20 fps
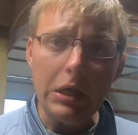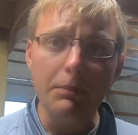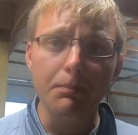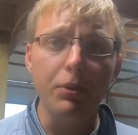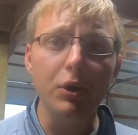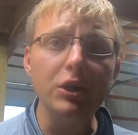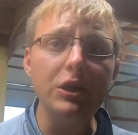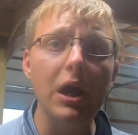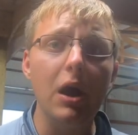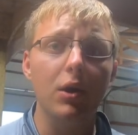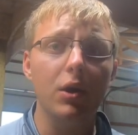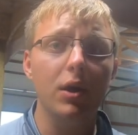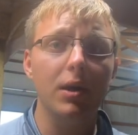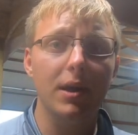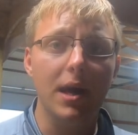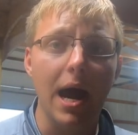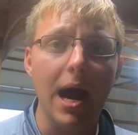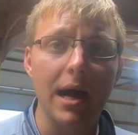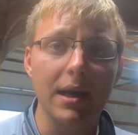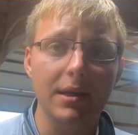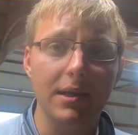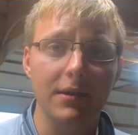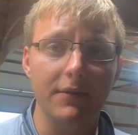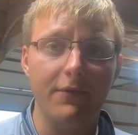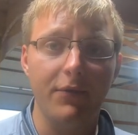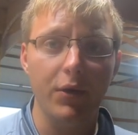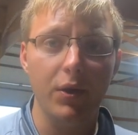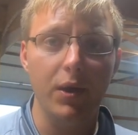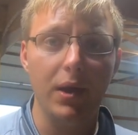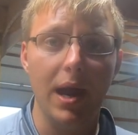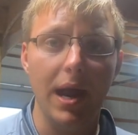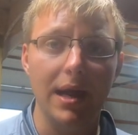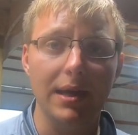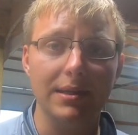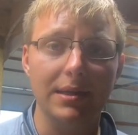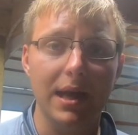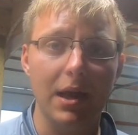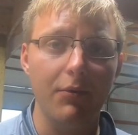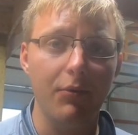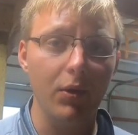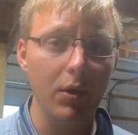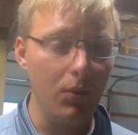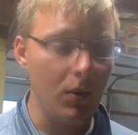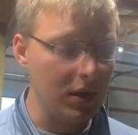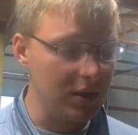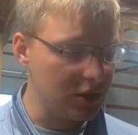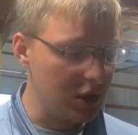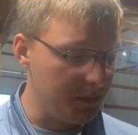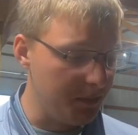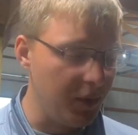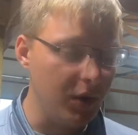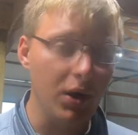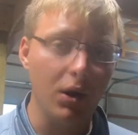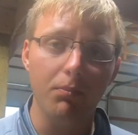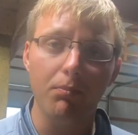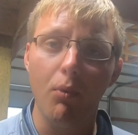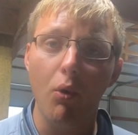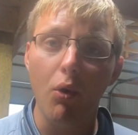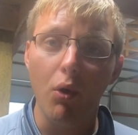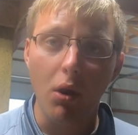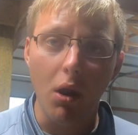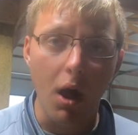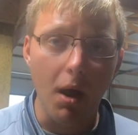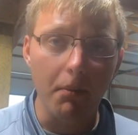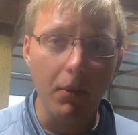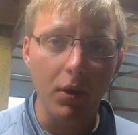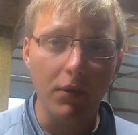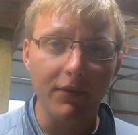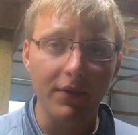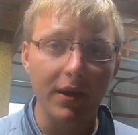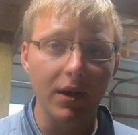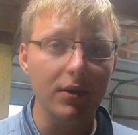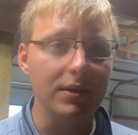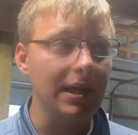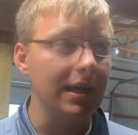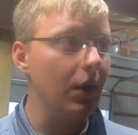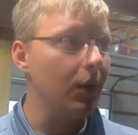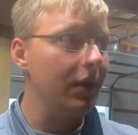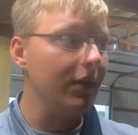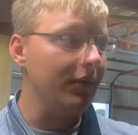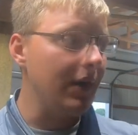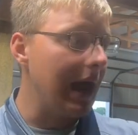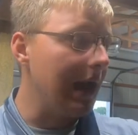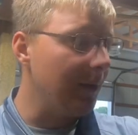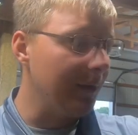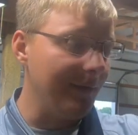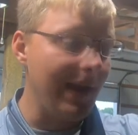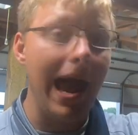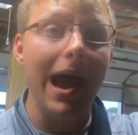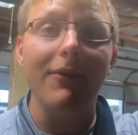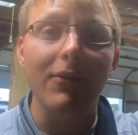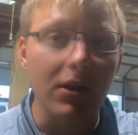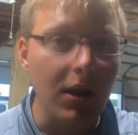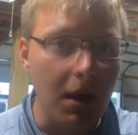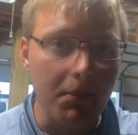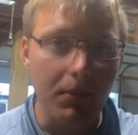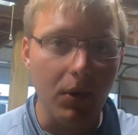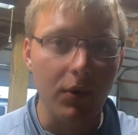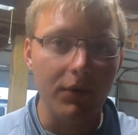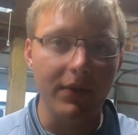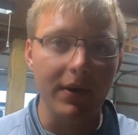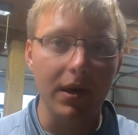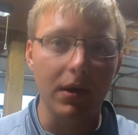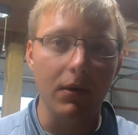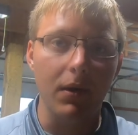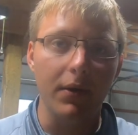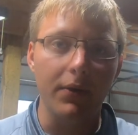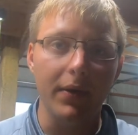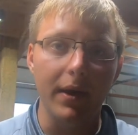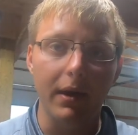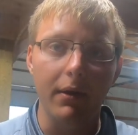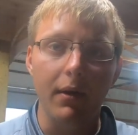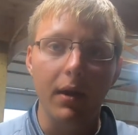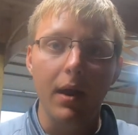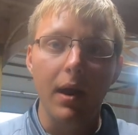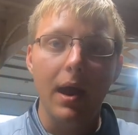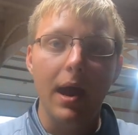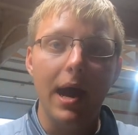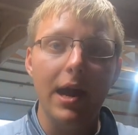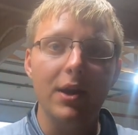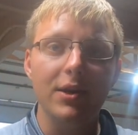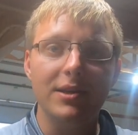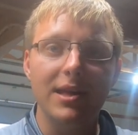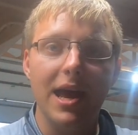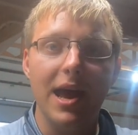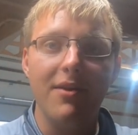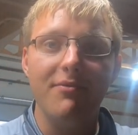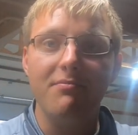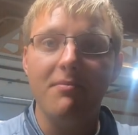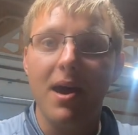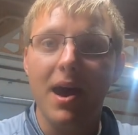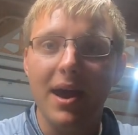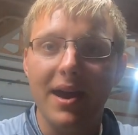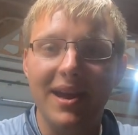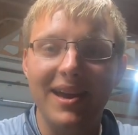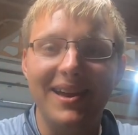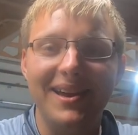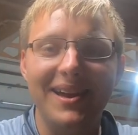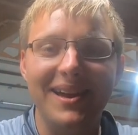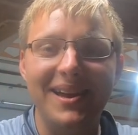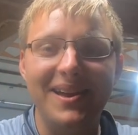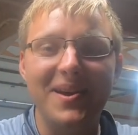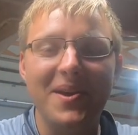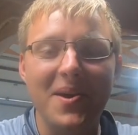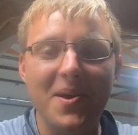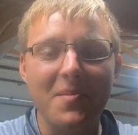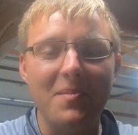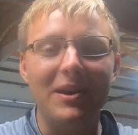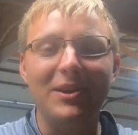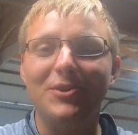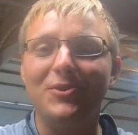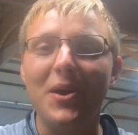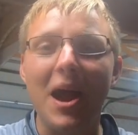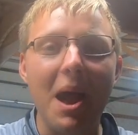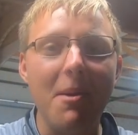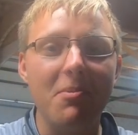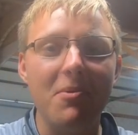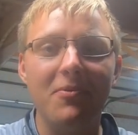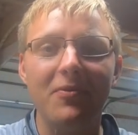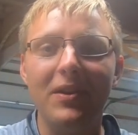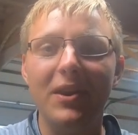push out good content for you guys. And I really want to start putting more lawn mowing videos. I don't even have a lawn mowing video on there. I just have my my striping